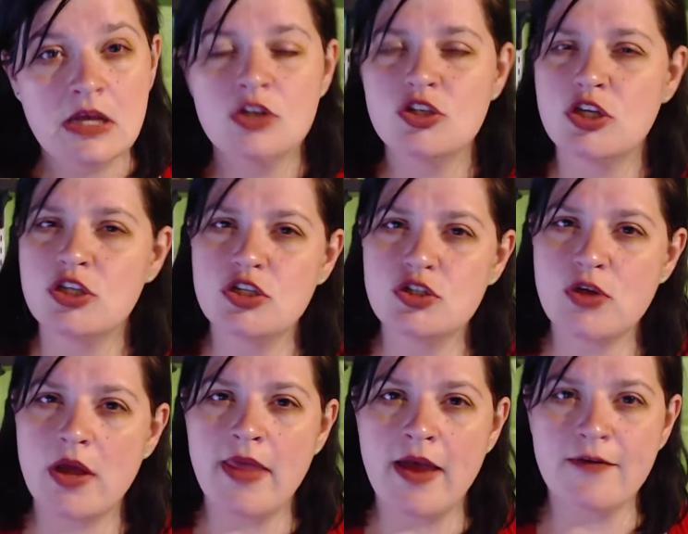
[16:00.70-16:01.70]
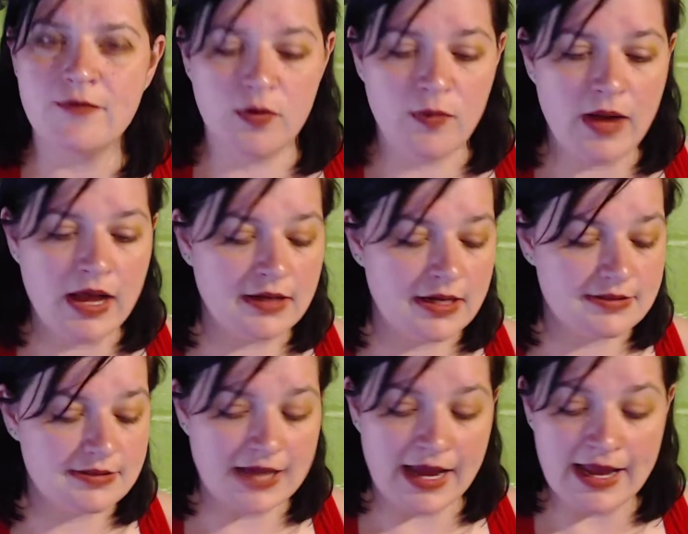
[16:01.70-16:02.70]
just to try that for a while,
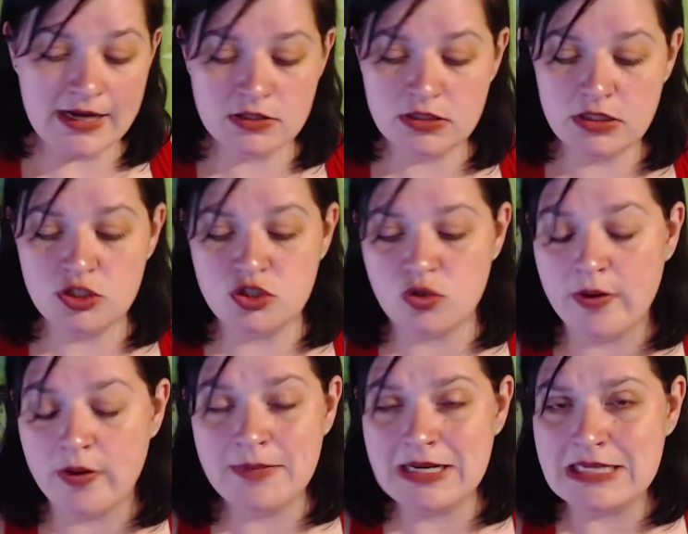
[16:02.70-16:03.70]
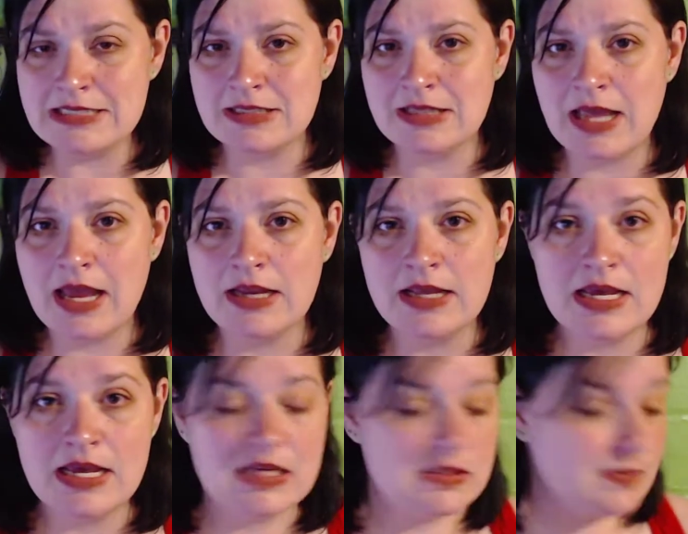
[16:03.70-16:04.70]
because I actually enjoy minis a lot,
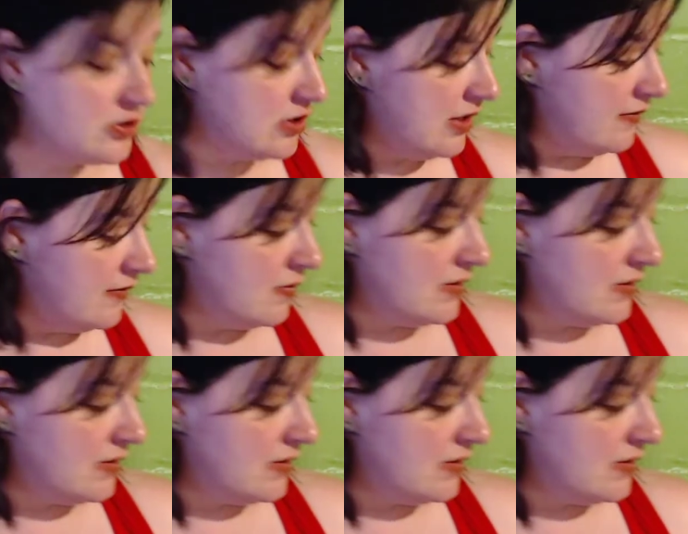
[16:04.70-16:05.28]
especially even with